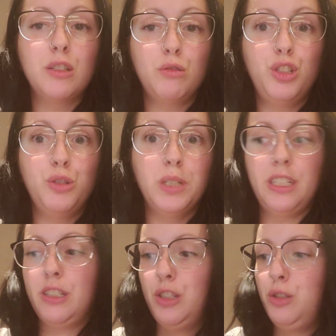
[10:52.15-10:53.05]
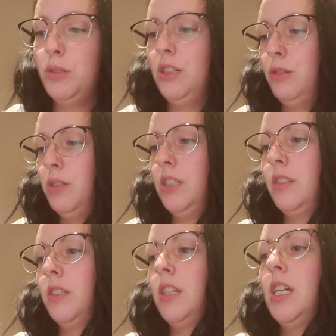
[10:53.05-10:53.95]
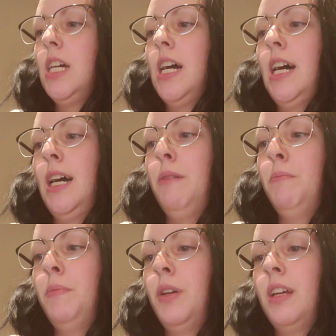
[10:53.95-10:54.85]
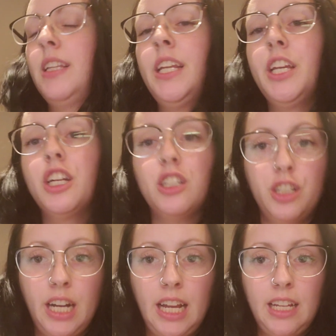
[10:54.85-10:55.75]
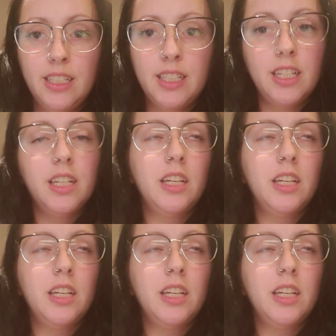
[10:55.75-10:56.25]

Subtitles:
So do it, do it, do it. Cleaning your trays.